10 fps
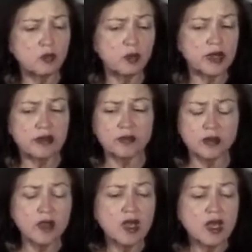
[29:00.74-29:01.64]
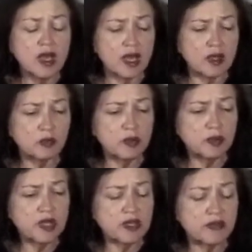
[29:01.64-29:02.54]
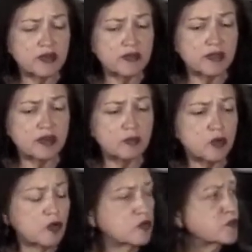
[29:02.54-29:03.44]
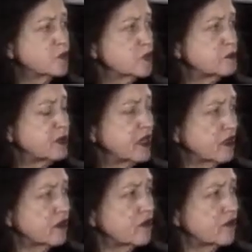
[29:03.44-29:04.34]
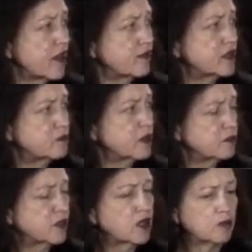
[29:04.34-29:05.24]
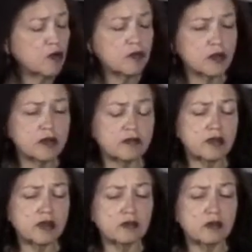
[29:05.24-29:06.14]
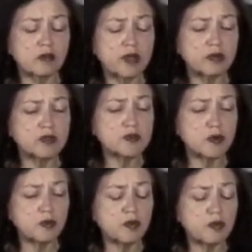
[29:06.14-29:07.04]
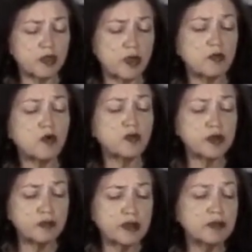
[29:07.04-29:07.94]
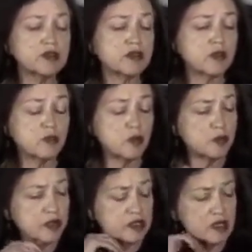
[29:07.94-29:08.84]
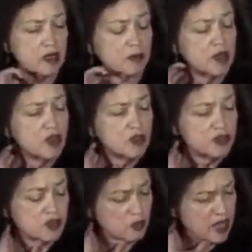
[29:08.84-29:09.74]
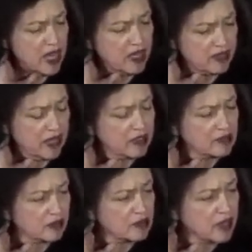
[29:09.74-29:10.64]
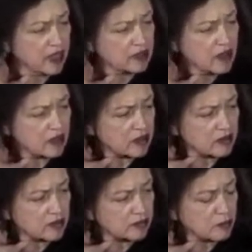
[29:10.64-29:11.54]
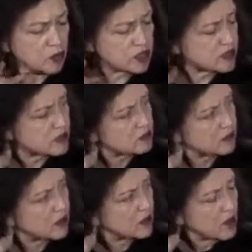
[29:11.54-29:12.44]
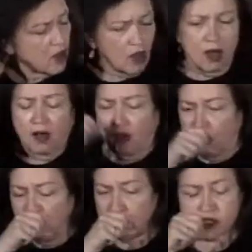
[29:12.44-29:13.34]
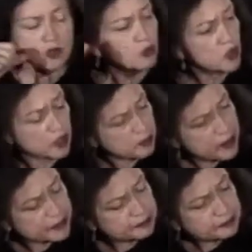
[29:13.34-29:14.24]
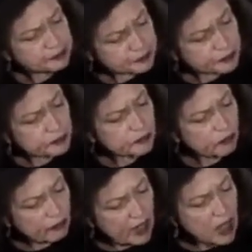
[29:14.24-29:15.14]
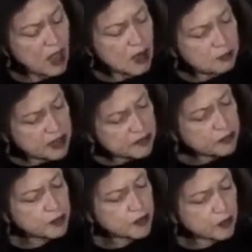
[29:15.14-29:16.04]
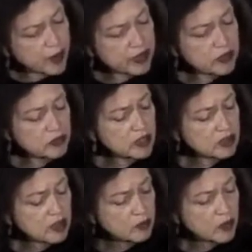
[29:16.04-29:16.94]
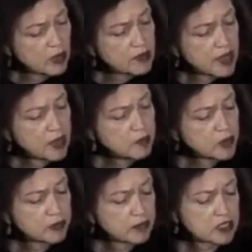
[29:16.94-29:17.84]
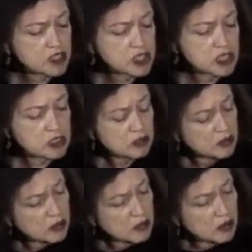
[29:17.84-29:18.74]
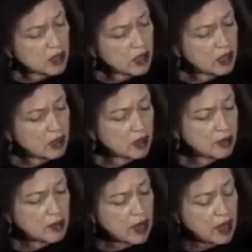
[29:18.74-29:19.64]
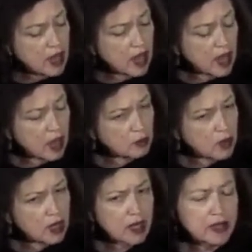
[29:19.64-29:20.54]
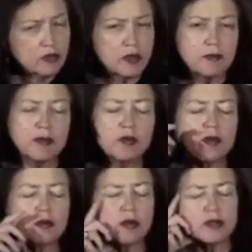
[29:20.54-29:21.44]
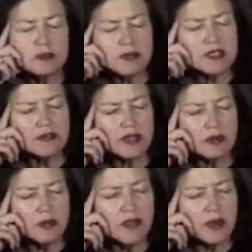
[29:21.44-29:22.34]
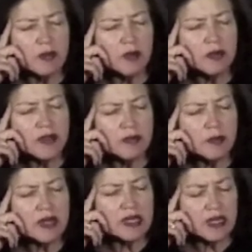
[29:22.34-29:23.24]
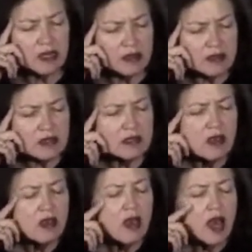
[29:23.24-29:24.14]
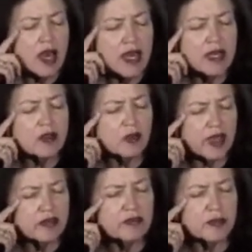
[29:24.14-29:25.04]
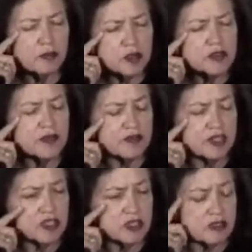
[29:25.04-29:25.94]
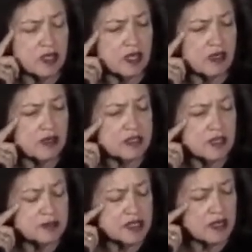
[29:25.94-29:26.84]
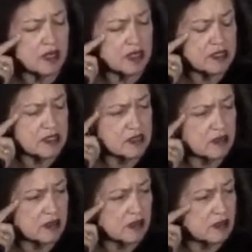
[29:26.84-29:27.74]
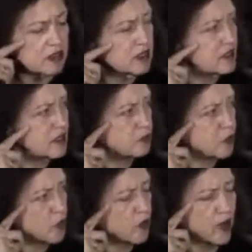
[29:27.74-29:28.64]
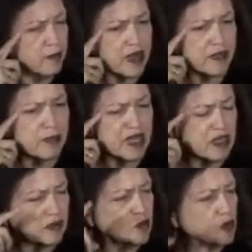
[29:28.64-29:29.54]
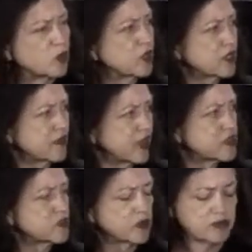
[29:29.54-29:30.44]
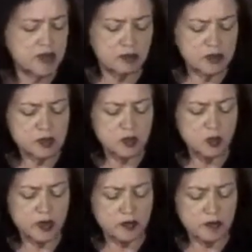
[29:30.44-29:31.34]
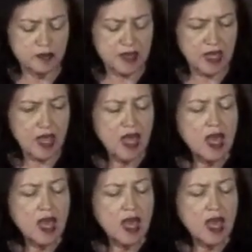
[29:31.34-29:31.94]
whatever, and we would kind of give the pros first pick of having the people come over and, and see, when right. it was the appropriate people and the appropriate time. So we had that, that kind of modus right. to work, but but for the Grand Union, uh, uh they pretty much, uh, I, don't remember specifically with them, but with everybody else, I had a grant from the Bush Foundation that subsidized uh, the, the program, ma the making of new work and that right. sort of thing, which yeah. was a wonderful thing.